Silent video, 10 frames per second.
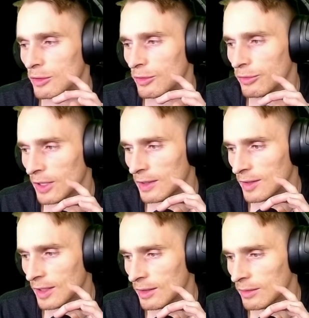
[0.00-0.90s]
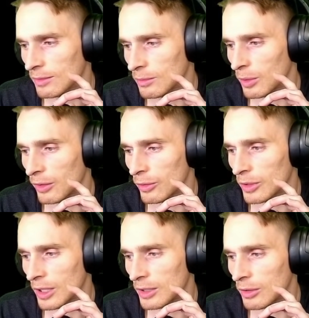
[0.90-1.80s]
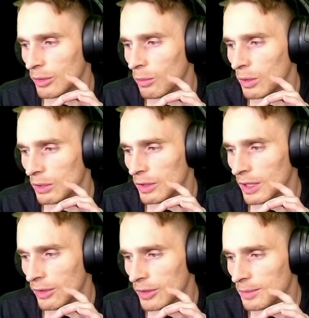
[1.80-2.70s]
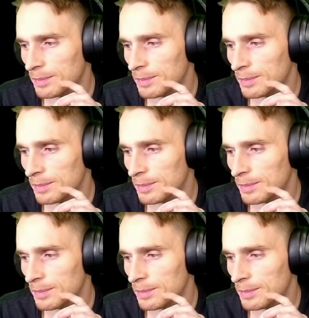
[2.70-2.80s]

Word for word: you're facing, whether or not you go one or the other.